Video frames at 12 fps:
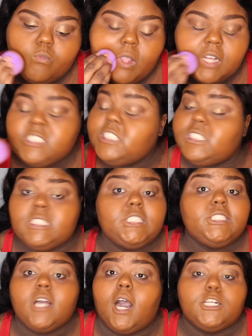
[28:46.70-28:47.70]

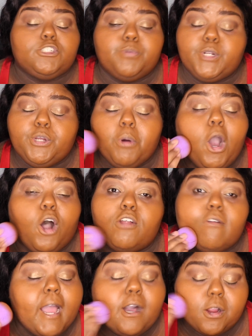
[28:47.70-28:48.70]
she's an entrepreneur all
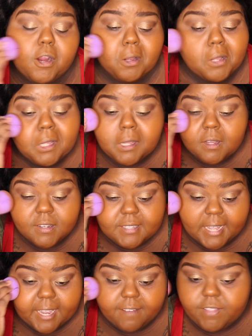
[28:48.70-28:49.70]
around girl.
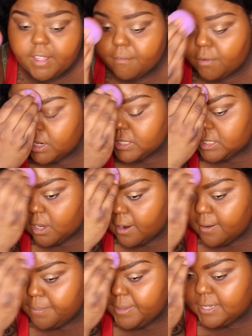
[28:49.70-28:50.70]
Like, if they want to start
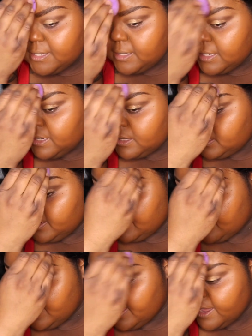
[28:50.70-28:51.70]
a business,
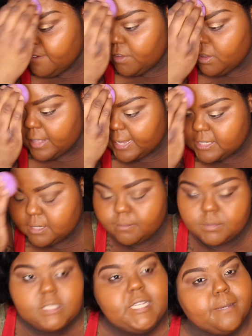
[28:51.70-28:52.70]
can give you like some
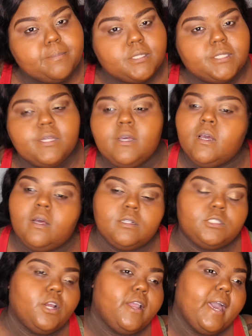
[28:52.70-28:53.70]
tips,
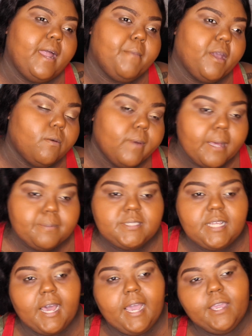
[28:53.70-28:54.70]
show you how to make a
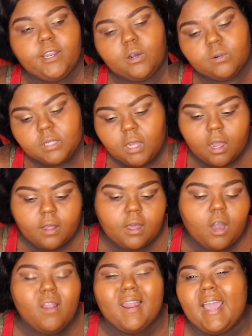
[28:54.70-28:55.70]
website, you know,
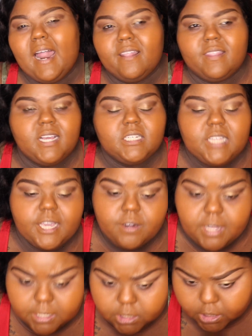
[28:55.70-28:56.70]
all the kind of things that you
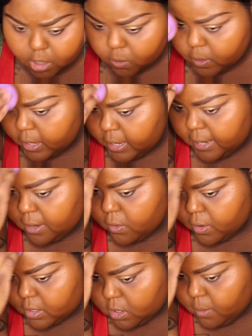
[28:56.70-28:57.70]
need to know in
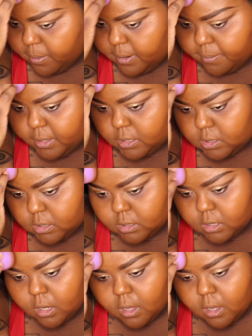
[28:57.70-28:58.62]
order to open a business.